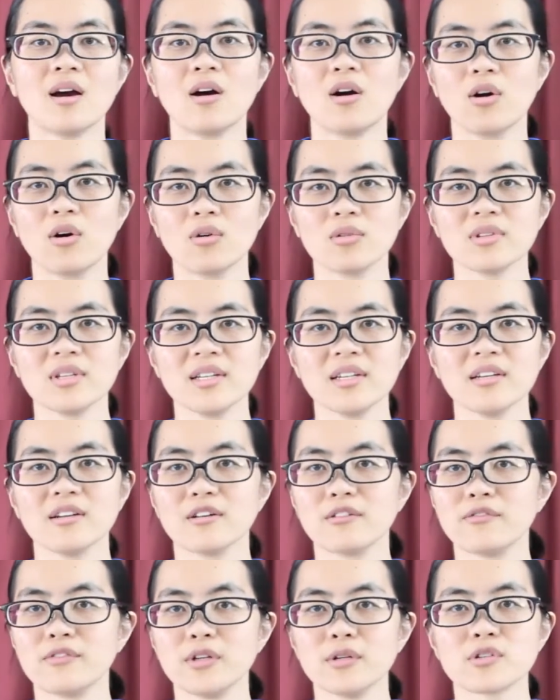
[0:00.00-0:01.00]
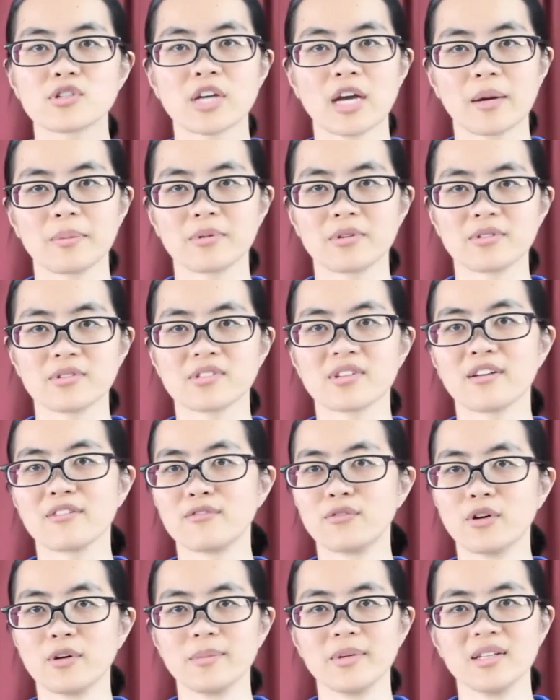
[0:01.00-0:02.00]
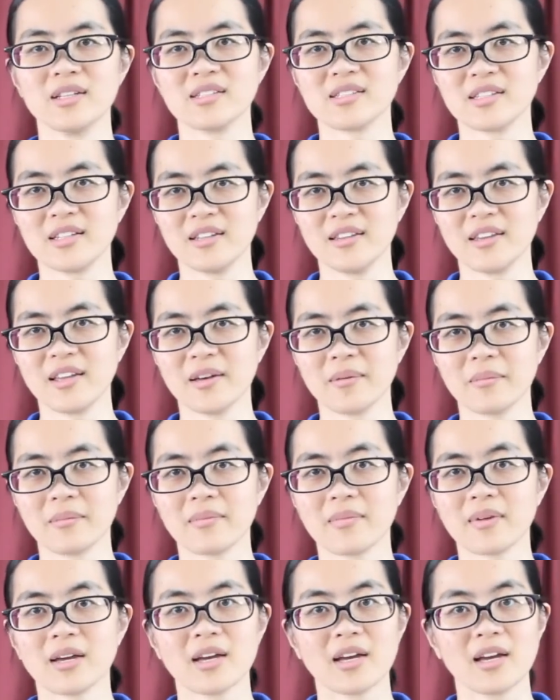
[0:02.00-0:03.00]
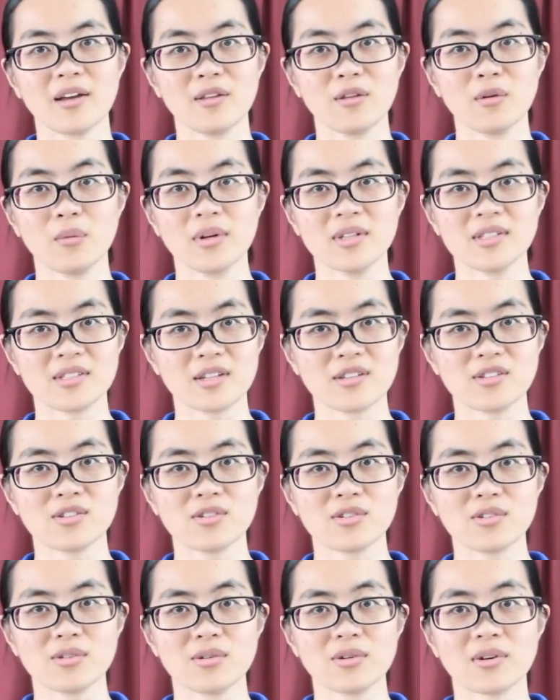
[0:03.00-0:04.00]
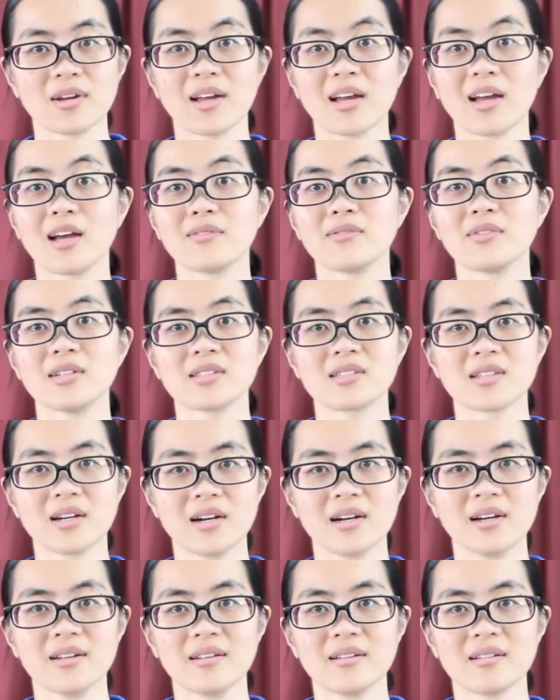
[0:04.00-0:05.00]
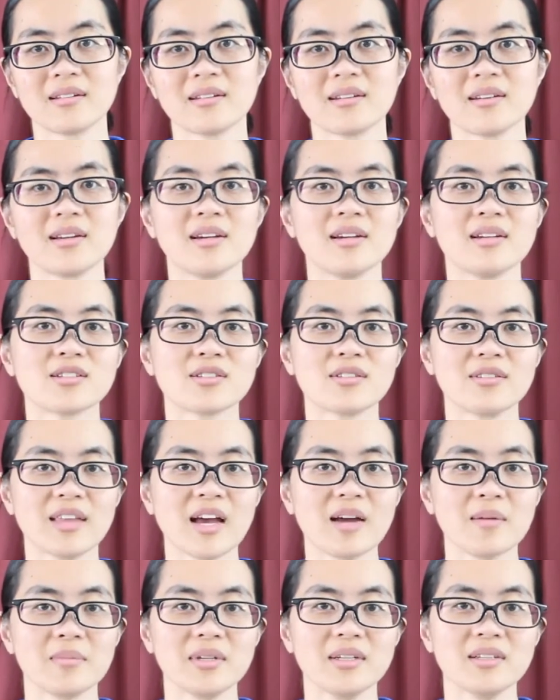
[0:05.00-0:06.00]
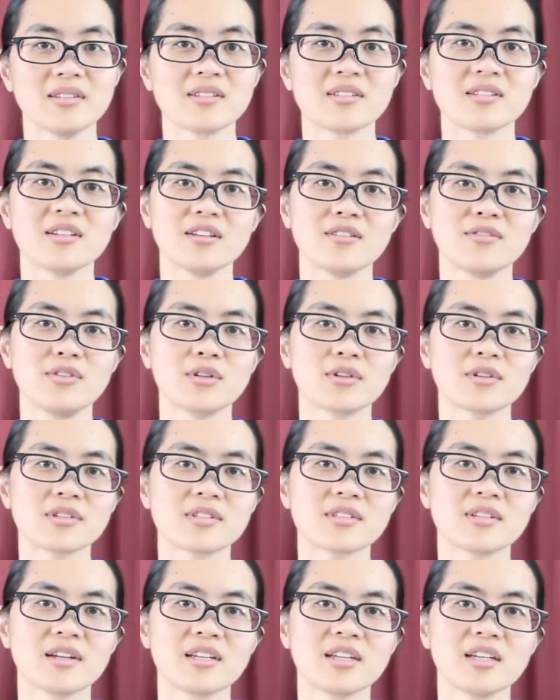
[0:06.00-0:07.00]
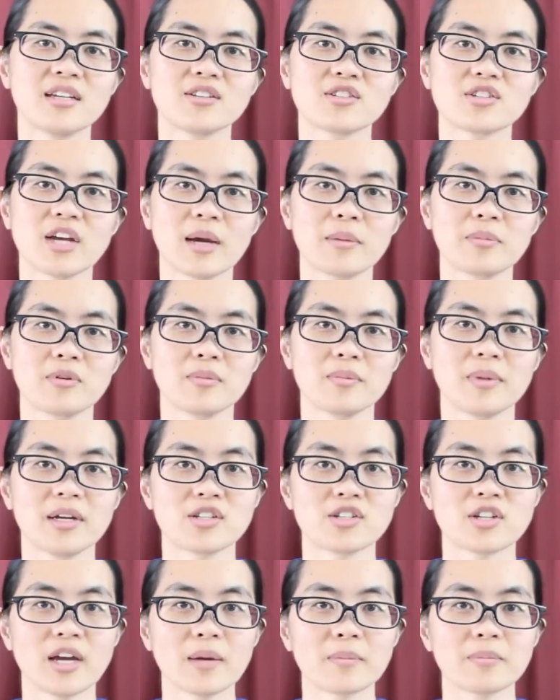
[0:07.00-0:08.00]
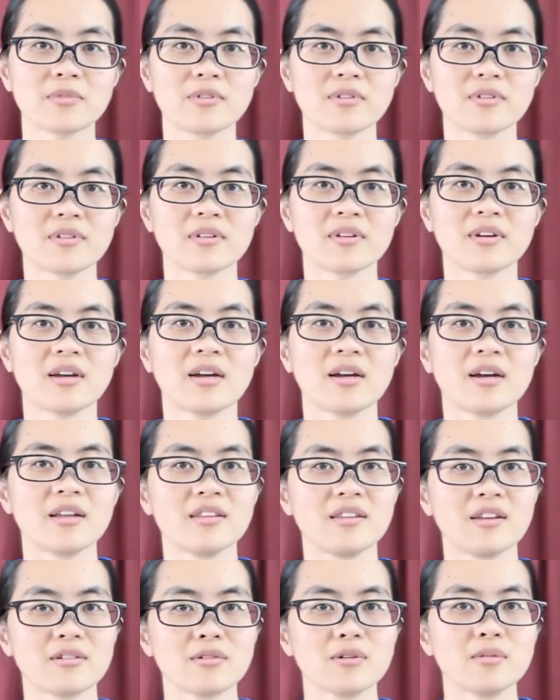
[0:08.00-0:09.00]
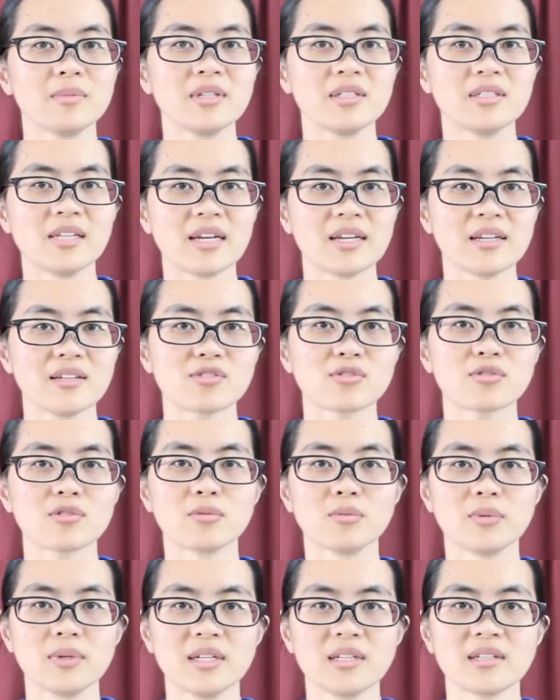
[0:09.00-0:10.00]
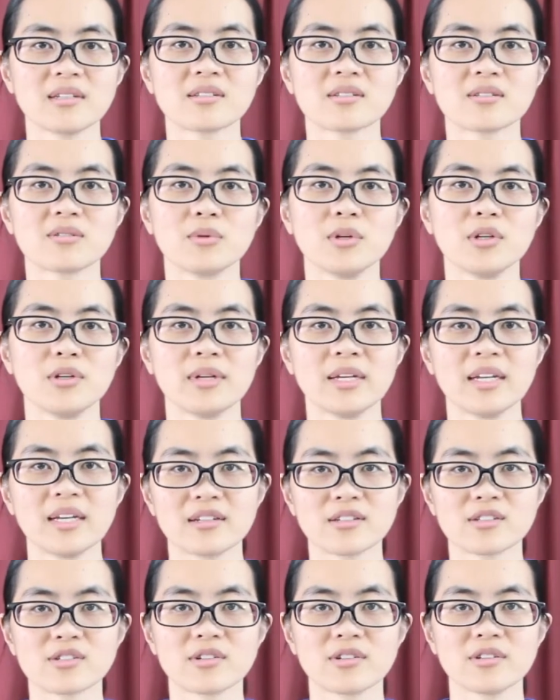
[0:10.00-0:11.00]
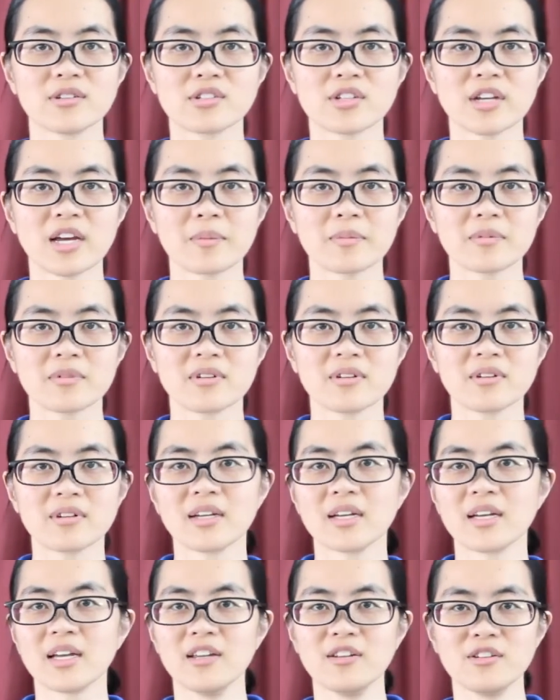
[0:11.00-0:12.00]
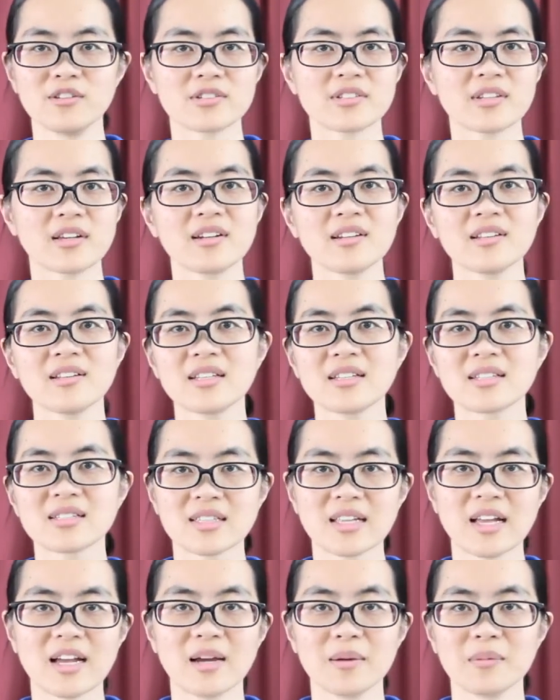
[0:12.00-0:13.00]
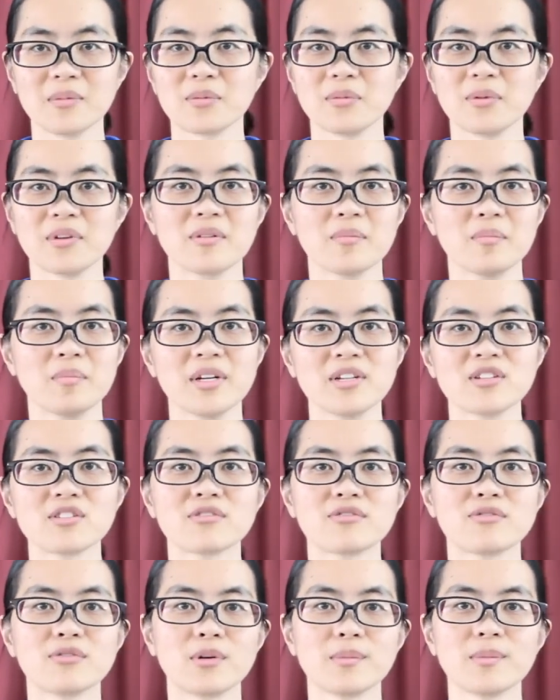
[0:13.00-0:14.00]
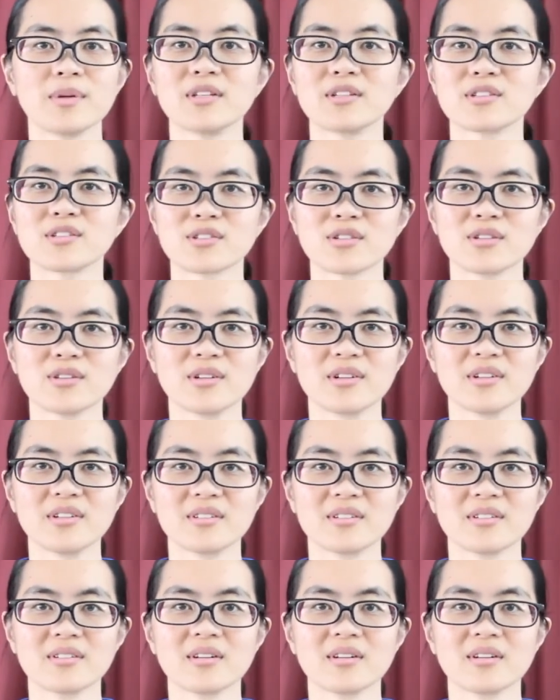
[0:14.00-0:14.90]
Only a few chapters have formulas in them, and the ones that do have a ton. So that means if you're studying chapter by chapter, there will be days or weeks where you hit a certain chapter and you're suddenly slammed with a bunch of formulas to learn.